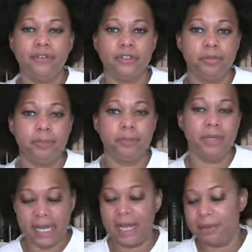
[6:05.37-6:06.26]
spending
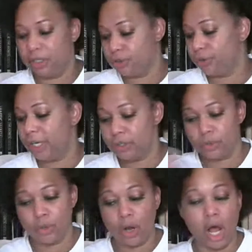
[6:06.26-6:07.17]
time in a trade
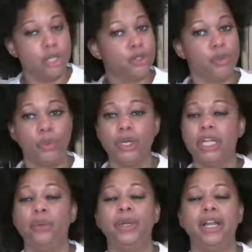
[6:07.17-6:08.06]
school, college, or
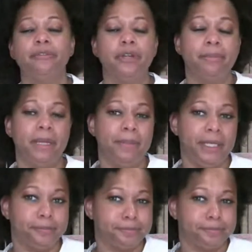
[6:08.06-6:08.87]
working, whatever it may be.